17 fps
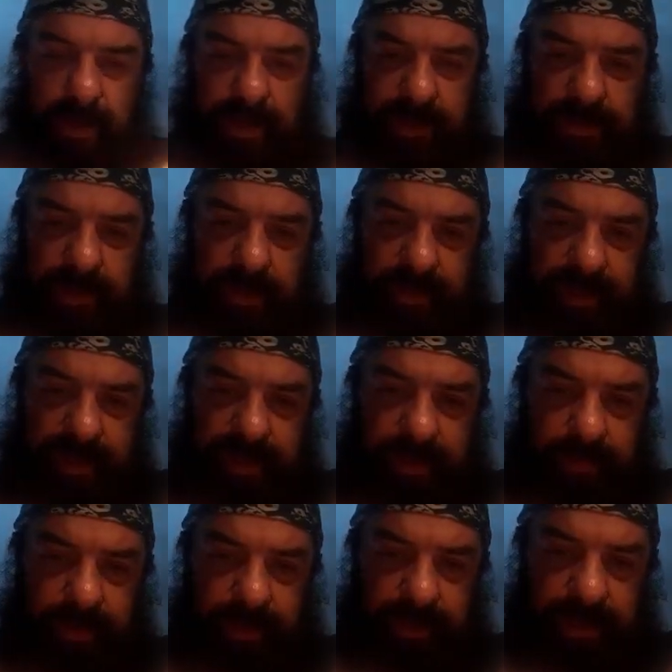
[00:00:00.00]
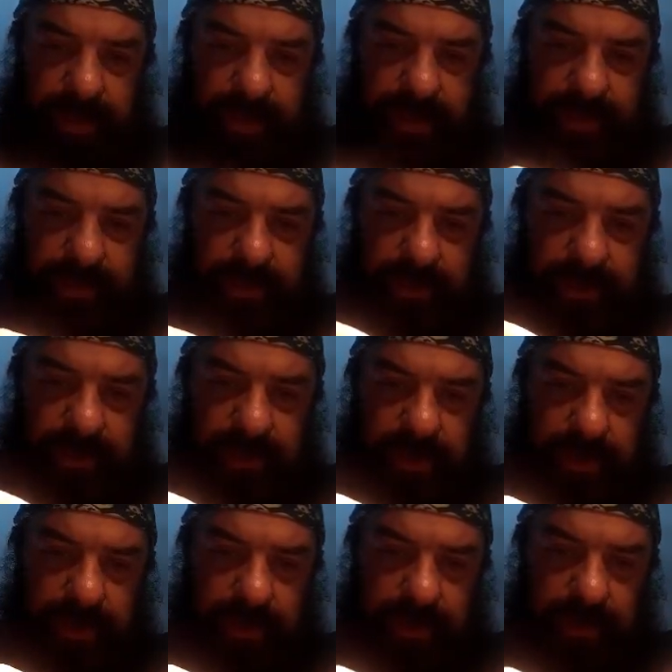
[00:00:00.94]
So again, I'm putting the eyes on.
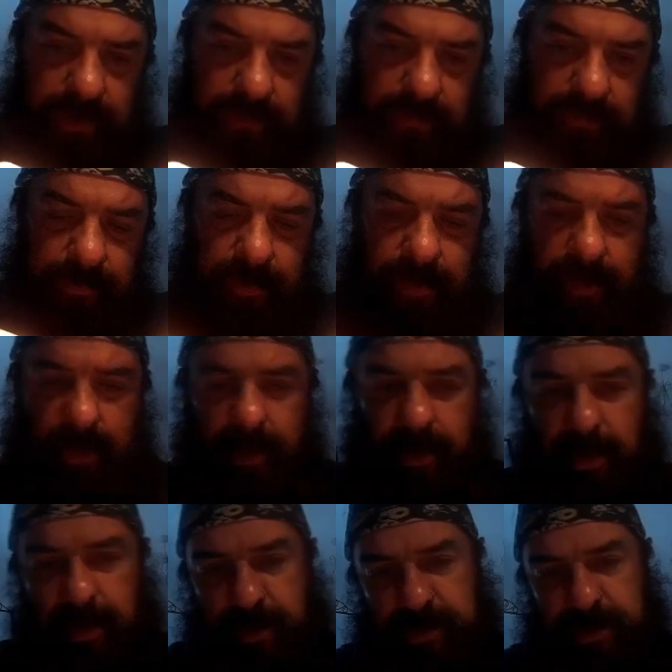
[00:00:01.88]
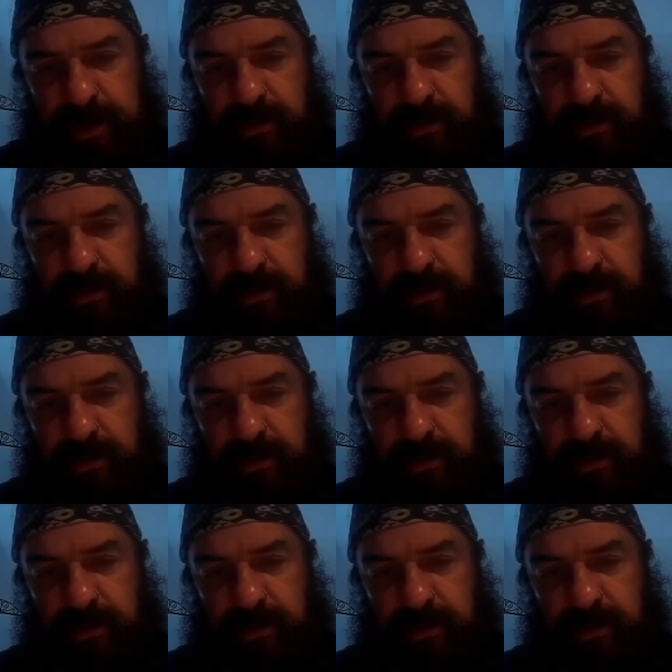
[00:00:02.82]
So